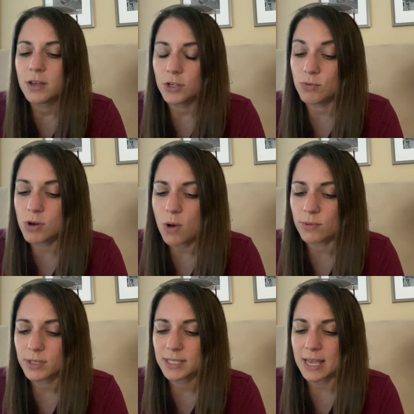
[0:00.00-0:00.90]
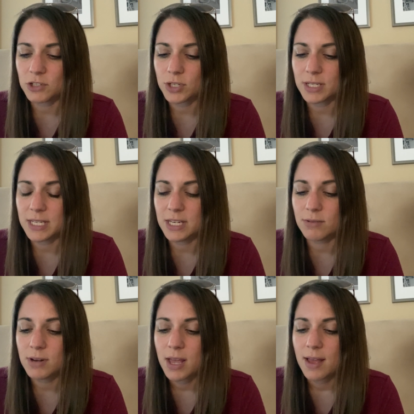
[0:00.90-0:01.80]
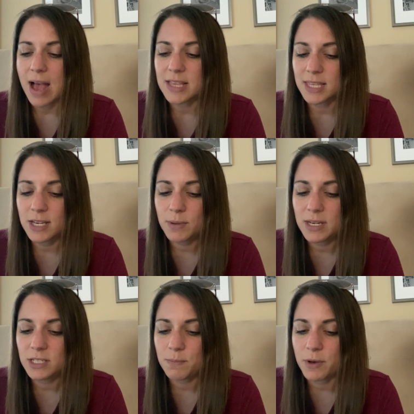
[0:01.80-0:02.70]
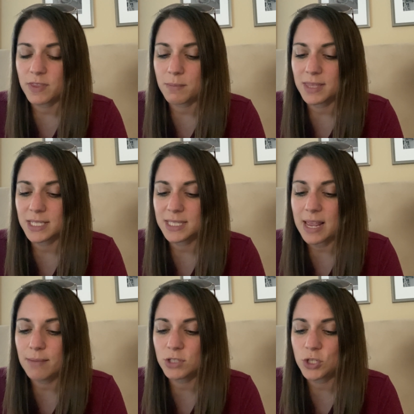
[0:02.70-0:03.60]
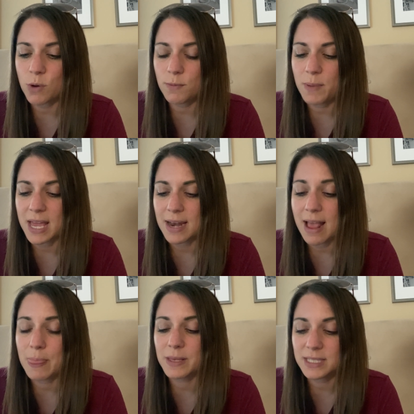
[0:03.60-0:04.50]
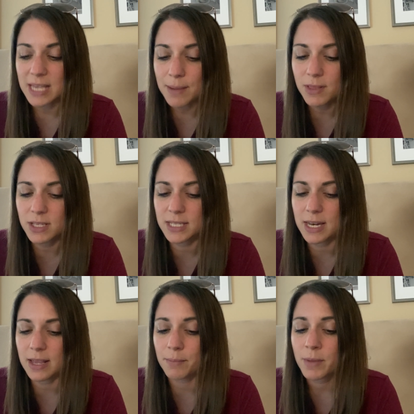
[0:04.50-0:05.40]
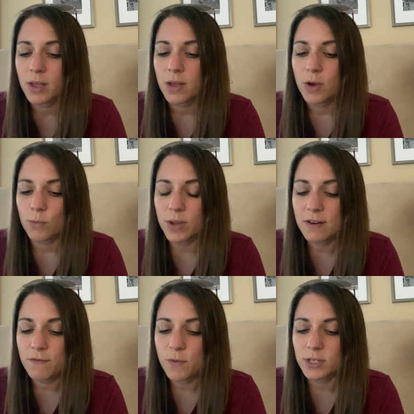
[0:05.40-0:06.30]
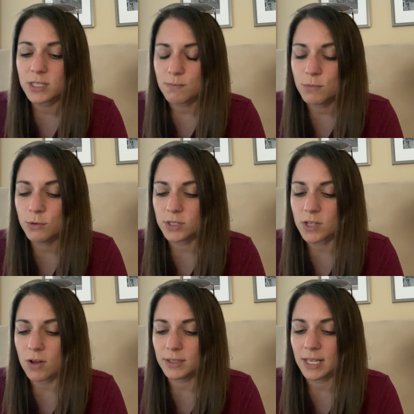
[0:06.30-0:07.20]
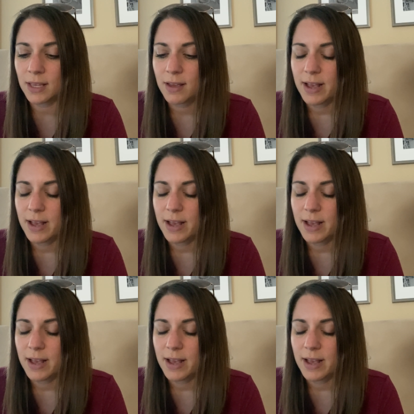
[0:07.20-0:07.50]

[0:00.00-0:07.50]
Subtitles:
You know, Skench continued, I think we need to put them in the same stone pit and the same Glacidium, reinforced moon scalding.